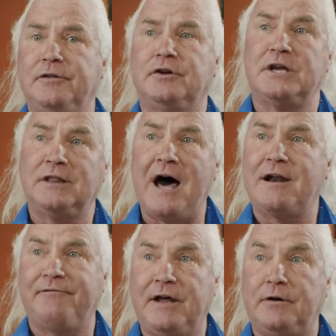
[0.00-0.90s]
there's a lot
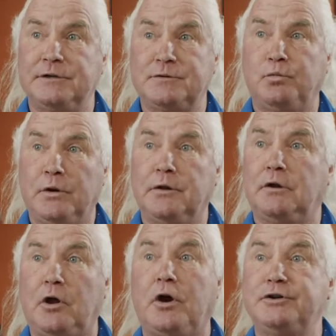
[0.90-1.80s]
of veterans, one of
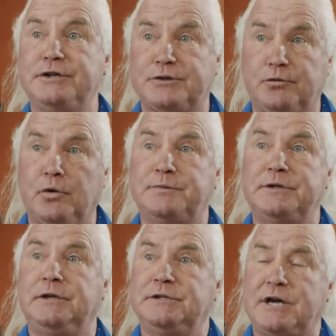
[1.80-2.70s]
the largest groups
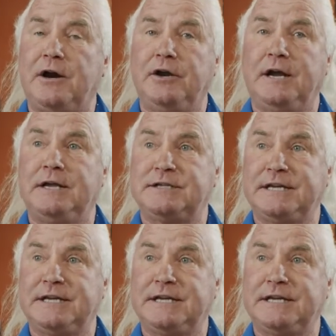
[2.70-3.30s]
in the entire United